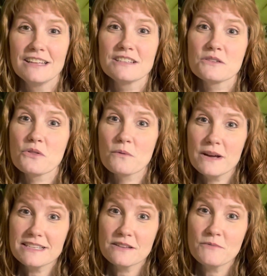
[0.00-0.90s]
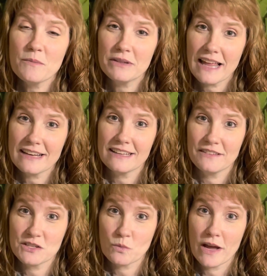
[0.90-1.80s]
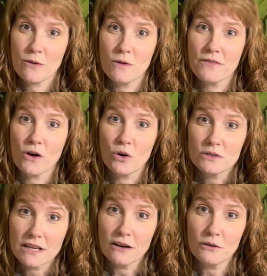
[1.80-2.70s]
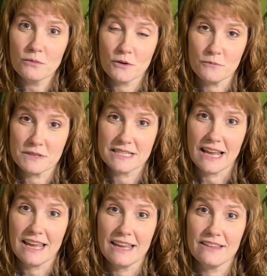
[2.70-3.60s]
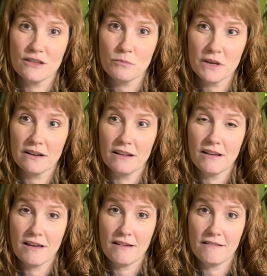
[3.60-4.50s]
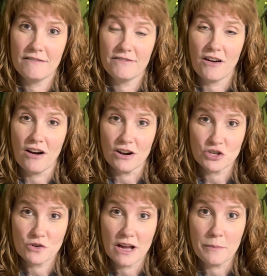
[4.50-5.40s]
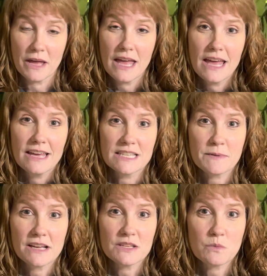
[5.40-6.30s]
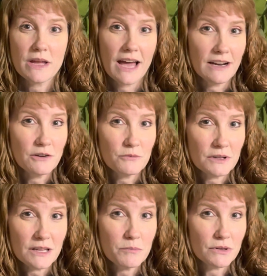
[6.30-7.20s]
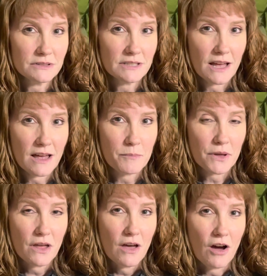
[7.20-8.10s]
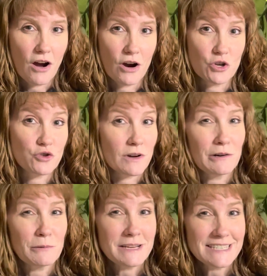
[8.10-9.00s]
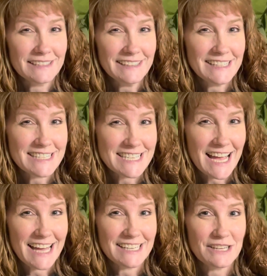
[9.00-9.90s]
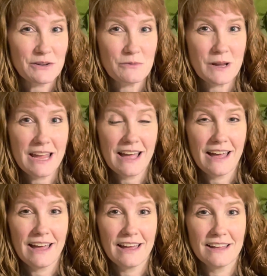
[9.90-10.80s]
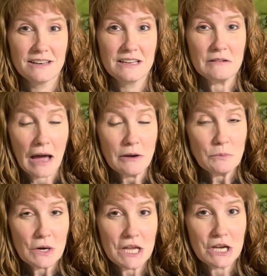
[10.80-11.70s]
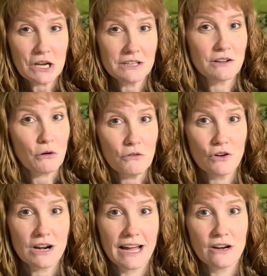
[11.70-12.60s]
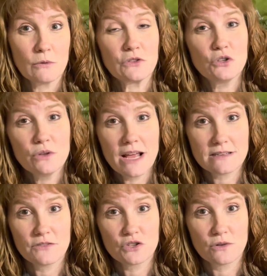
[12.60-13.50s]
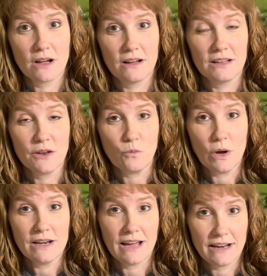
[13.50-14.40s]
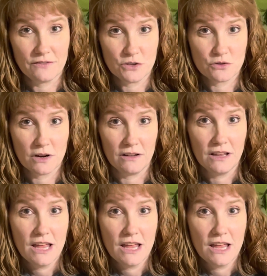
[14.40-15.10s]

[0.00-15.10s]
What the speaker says: So the reason we planned it this way with a hotel room stay in the middle of our trip is because we hadn't really built up our trail resilience yet. We had gotten pretty good at an overnighter with 2 days on the trail and 1 night on the trail,